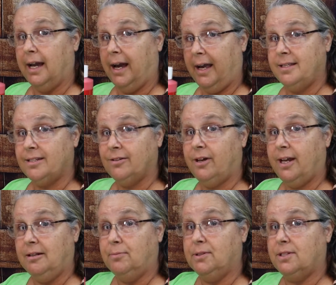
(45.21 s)
I still
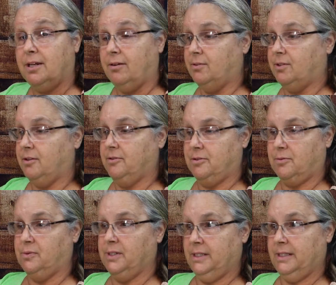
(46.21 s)
had to put several coats
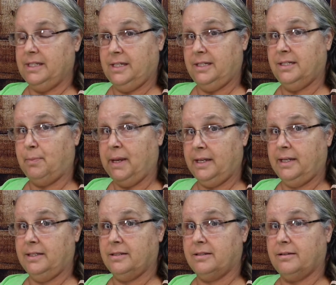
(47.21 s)
with these
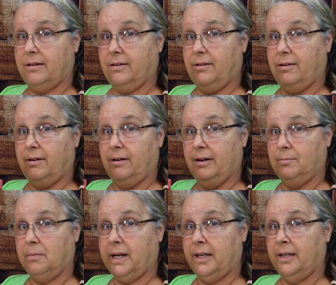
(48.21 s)
paints on
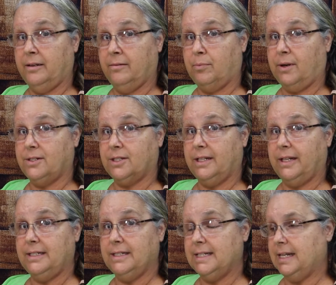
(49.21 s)
my project that I
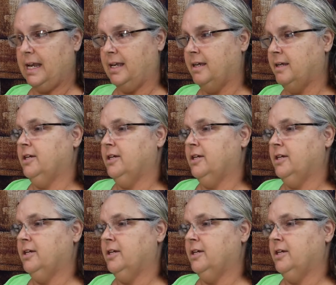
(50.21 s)
did today.